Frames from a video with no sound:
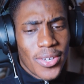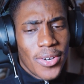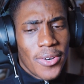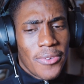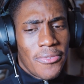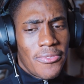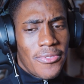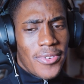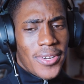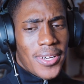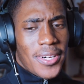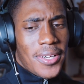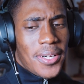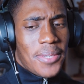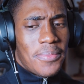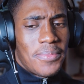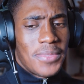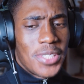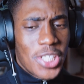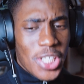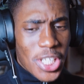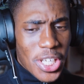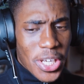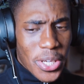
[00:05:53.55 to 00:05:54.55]

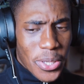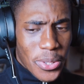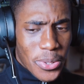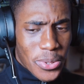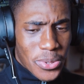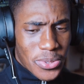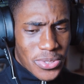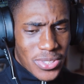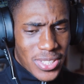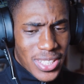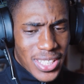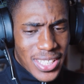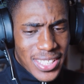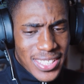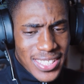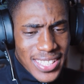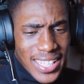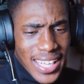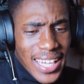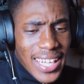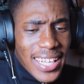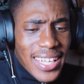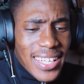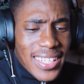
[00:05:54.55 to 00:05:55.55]
of chills. It's
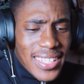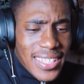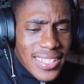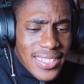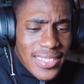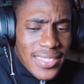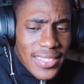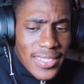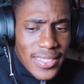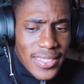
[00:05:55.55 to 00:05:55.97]
like